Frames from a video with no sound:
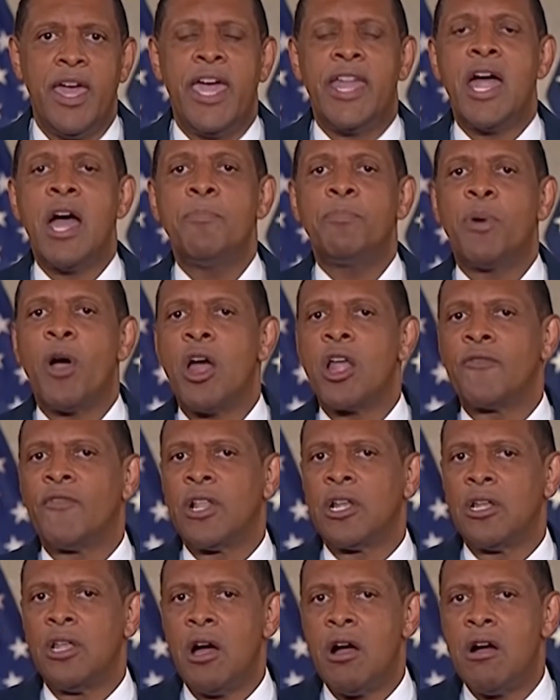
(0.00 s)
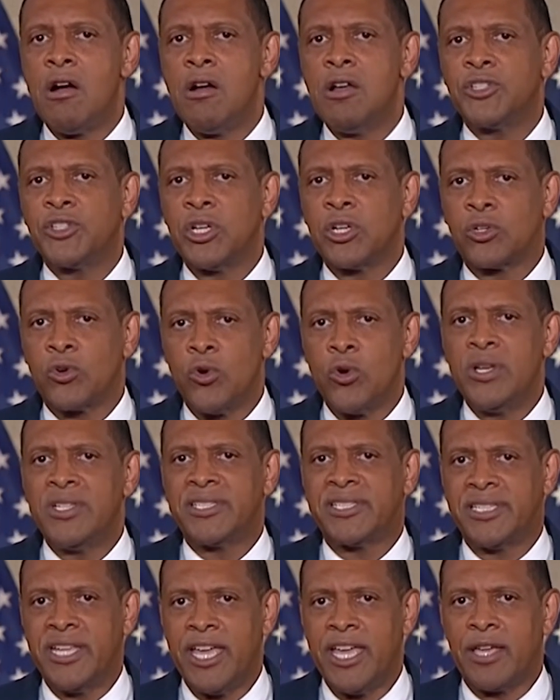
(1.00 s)
And I'm part of a large and growing
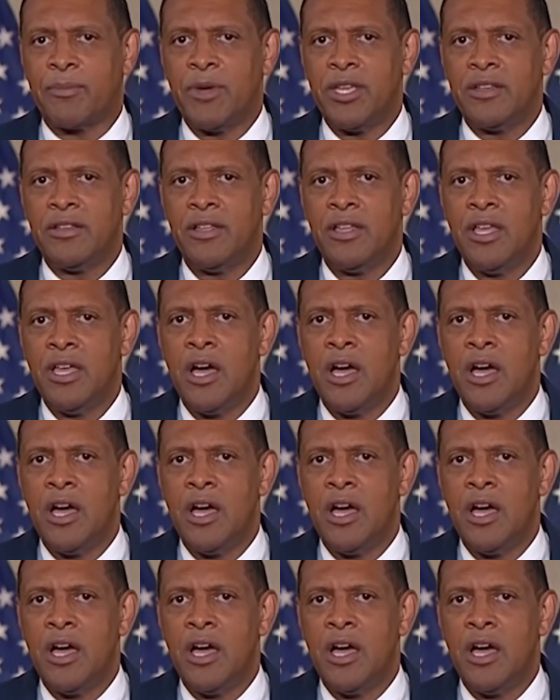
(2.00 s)
segment